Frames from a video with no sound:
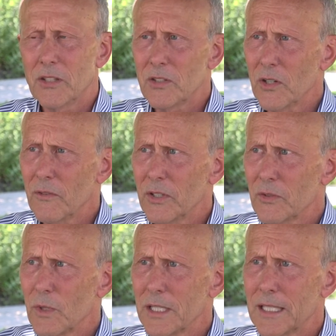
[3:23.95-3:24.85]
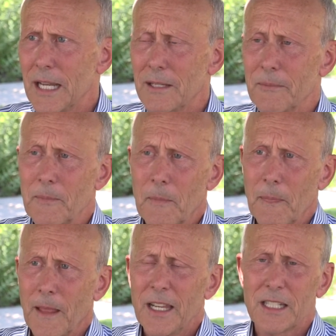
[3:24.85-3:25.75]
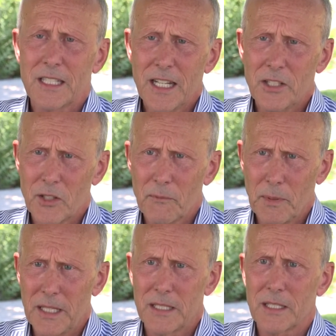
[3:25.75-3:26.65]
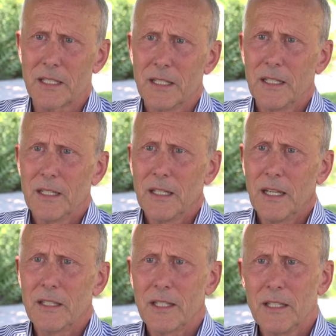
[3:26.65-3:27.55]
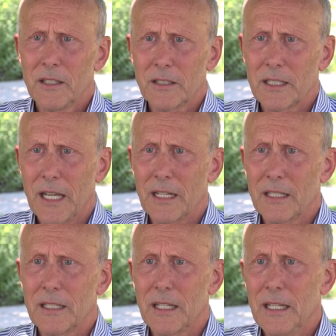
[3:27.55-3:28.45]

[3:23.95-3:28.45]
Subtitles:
And service was that extension piece as he looked at it.